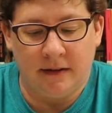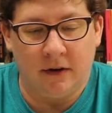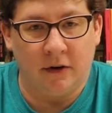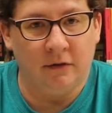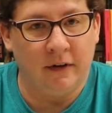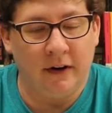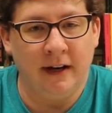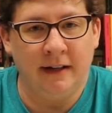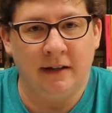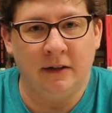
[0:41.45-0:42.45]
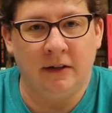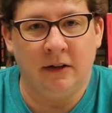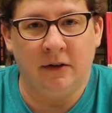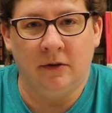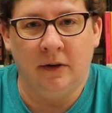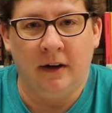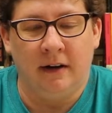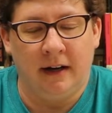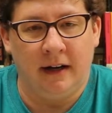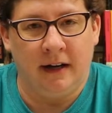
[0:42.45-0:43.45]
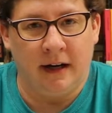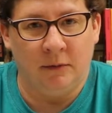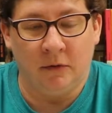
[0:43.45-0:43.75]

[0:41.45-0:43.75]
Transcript: They're very easy to do, and I'm